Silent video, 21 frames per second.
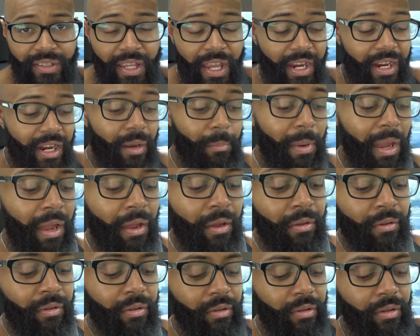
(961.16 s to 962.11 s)
that come
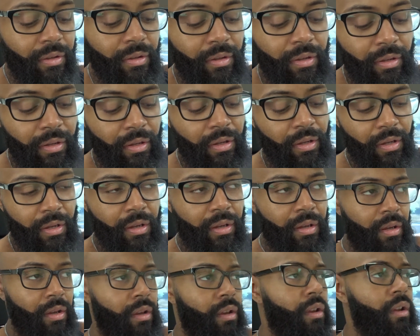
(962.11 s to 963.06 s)
out.
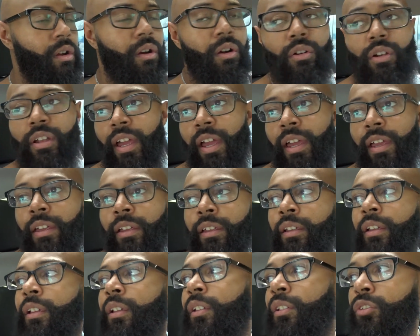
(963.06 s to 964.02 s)
Okay,
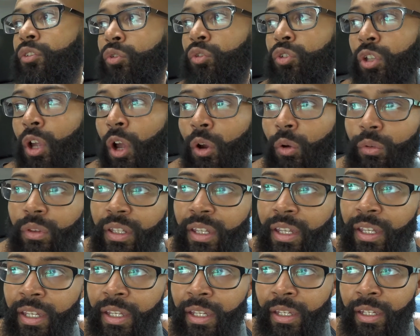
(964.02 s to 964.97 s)
you don't
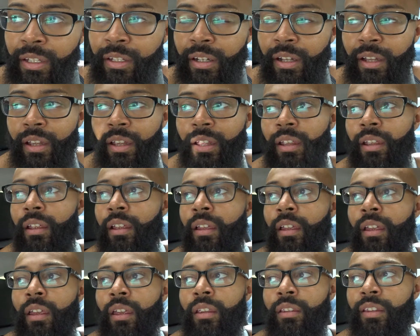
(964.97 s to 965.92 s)
need
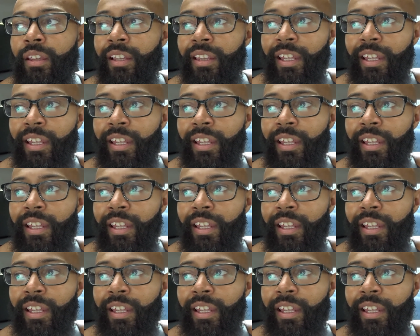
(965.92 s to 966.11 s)
the